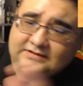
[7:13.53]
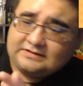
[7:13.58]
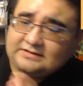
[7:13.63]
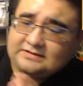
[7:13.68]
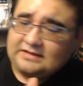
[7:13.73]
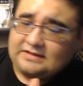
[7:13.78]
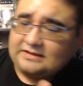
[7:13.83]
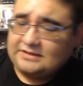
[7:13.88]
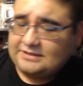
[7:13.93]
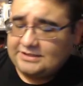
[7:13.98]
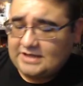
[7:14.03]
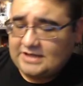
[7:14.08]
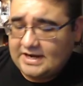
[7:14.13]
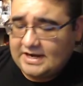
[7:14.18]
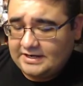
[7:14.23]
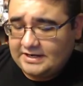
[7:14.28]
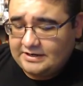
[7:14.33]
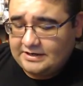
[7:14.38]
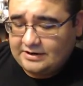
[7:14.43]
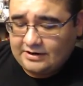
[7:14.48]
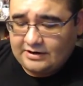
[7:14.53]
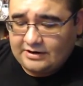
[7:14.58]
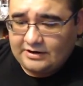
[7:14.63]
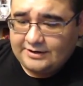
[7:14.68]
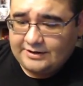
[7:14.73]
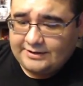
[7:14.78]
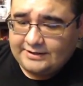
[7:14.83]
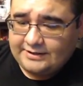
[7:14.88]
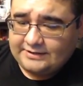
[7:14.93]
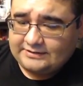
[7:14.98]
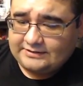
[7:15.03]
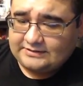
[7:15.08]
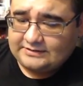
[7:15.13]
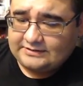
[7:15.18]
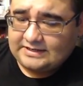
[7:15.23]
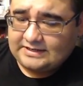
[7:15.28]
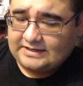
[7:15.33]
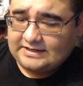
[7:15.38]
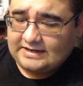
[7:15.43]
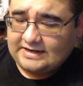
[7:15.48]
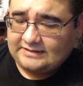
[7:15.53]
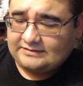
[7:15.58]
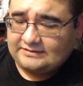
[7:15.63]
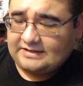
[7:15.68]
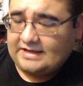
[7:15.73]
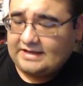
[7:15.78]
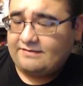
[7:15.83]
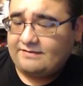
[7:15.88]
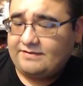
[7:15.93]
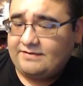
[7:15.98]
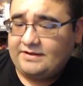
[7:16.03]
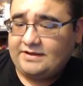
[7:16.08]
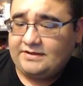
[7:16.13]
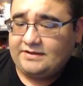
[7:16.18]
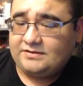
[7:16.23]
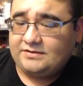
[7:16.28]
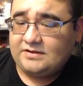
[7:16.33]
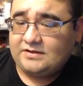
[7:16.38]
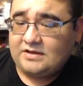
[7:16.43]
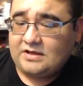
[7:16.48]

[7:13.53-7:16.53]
a shiny card. It's kind of nice to have these.